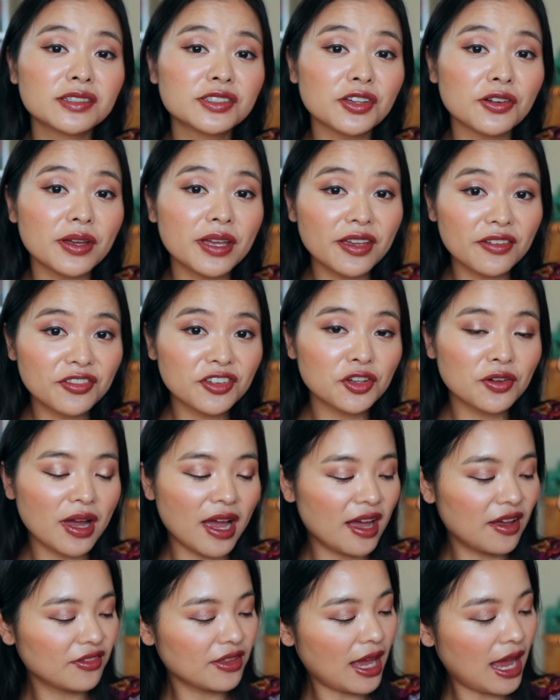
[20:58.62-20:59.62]
So if you
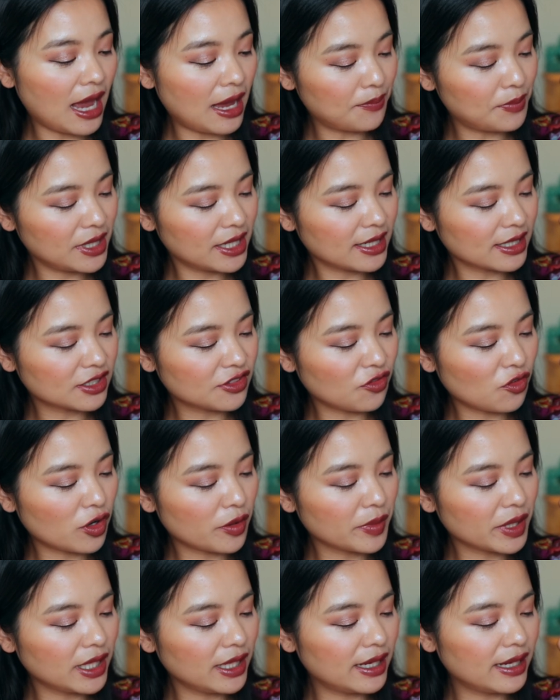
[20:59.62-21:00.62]
have the Happy Kiss
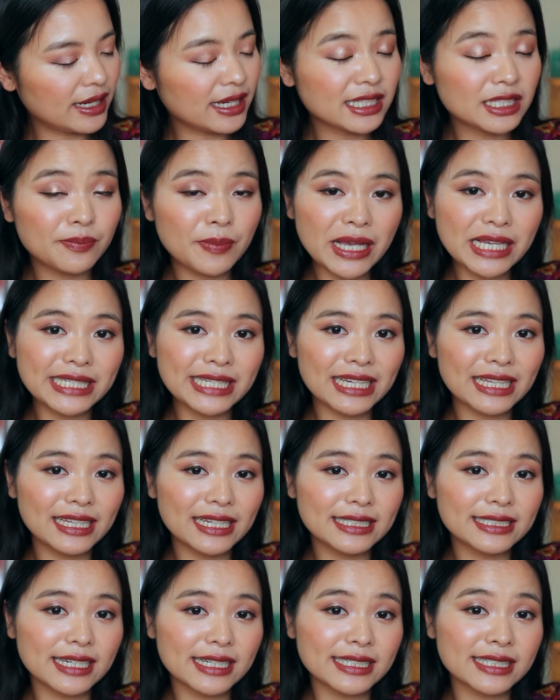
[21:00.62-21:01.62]
formula, it's
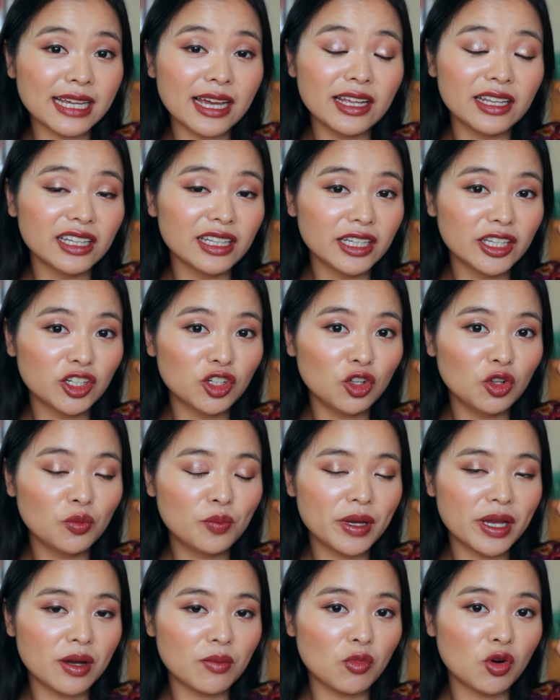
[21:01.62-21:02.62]
basically just a little
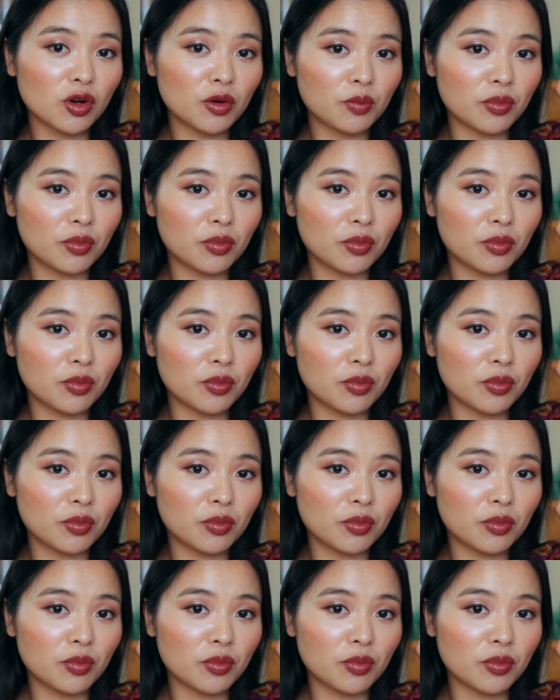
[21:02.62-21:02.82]
bit more